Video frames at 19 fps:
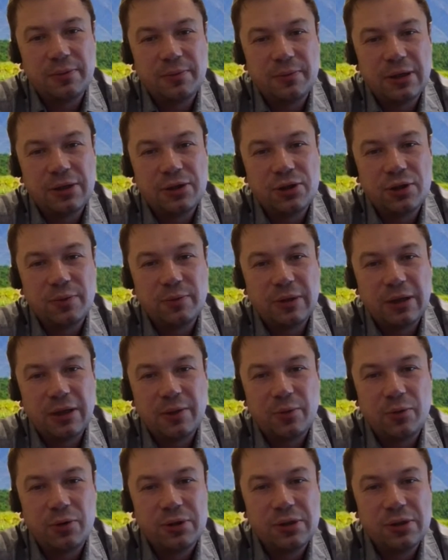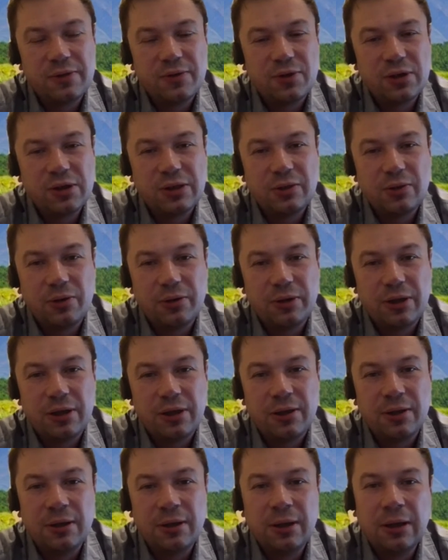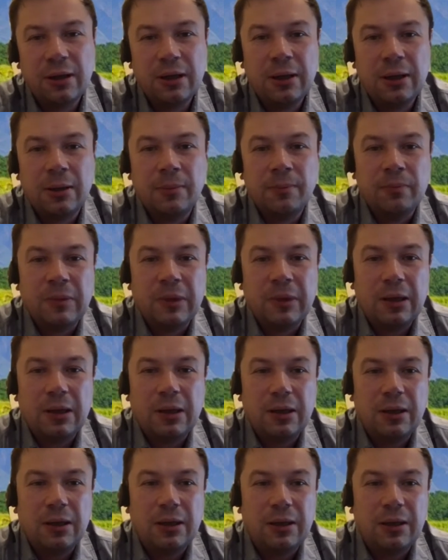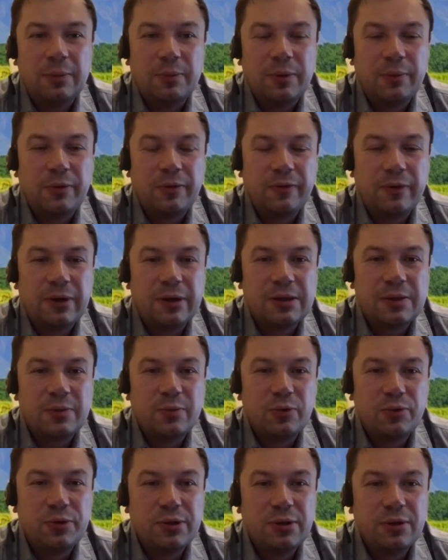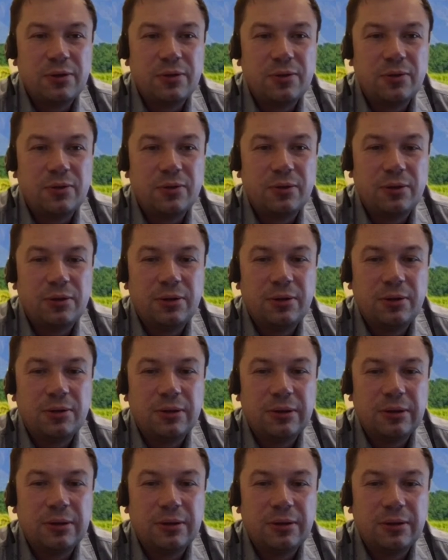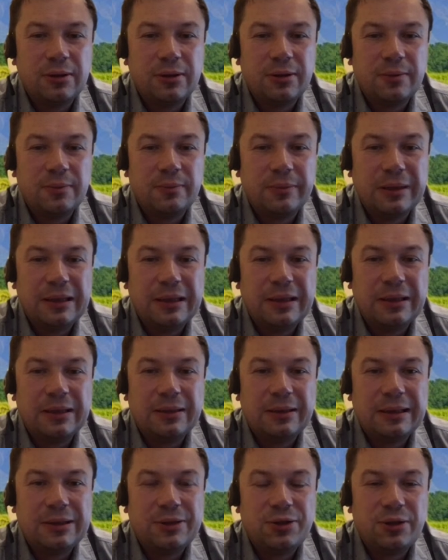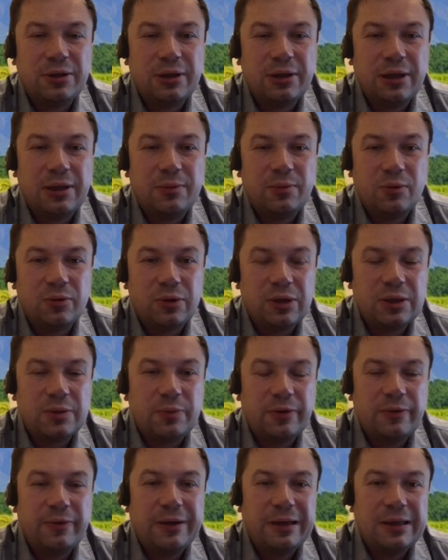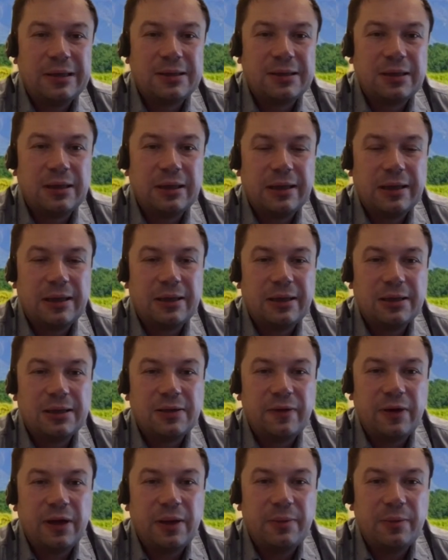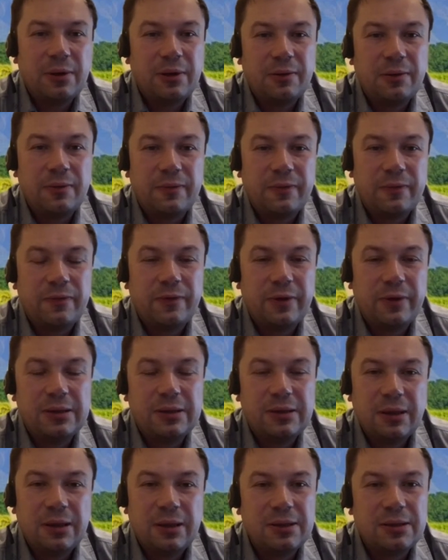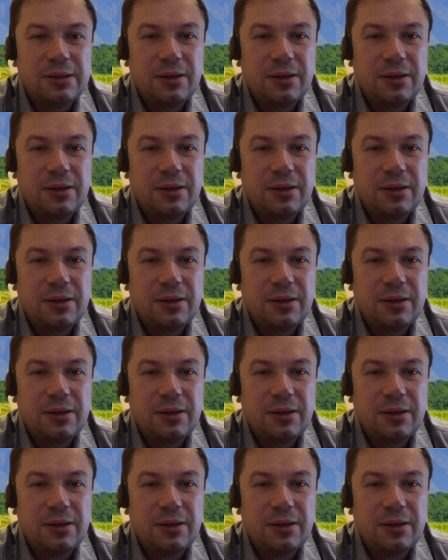Maybe not in this position, lying down at work and relaxing and drinking some